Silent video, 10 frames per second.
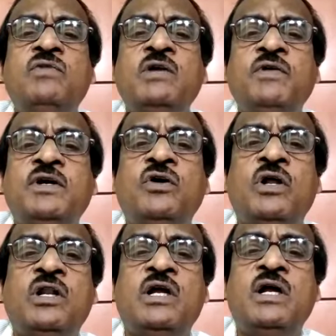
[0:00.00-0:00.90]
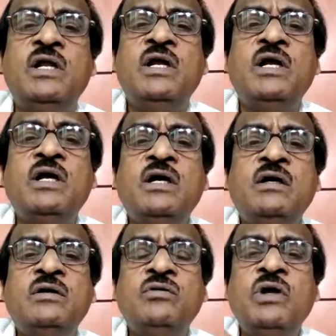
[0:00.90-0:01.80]
what we call,
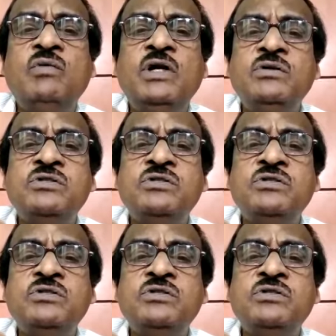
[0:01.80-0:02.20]
we have